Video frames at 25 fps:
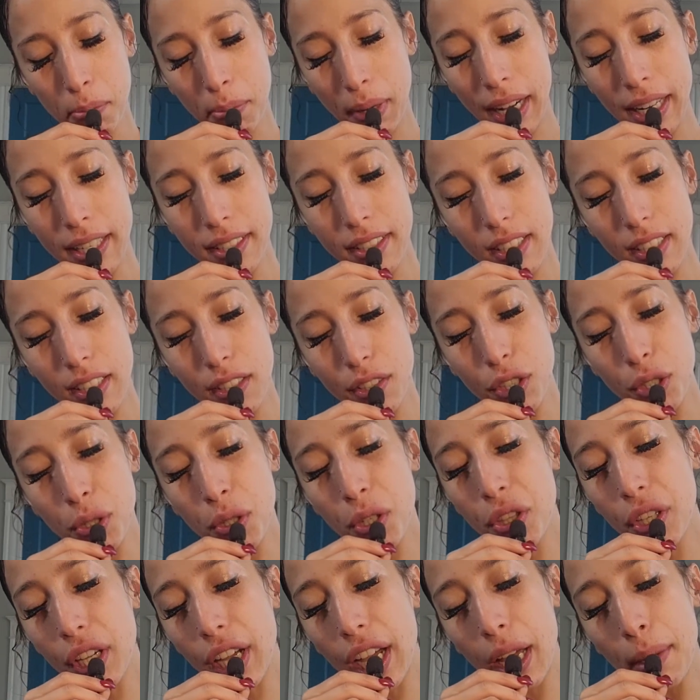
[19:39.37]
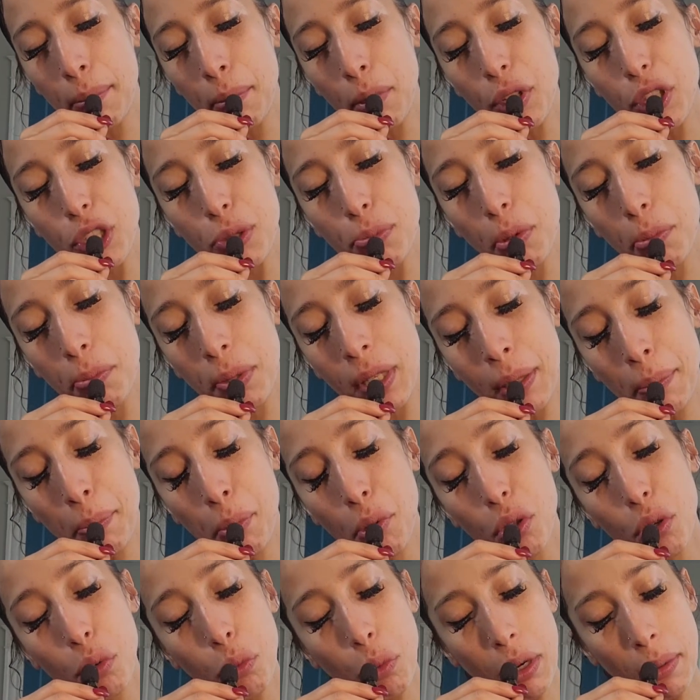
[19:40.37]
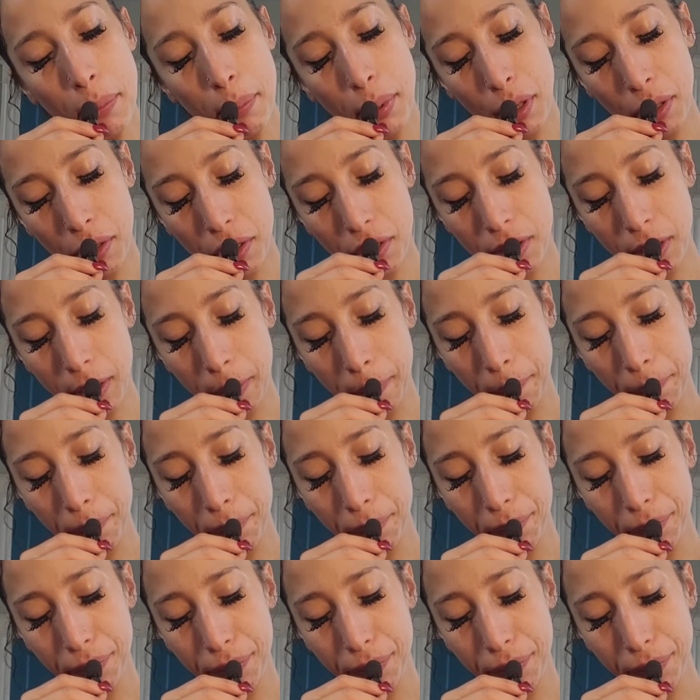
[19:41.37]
Pisces, you either had multiple people or one person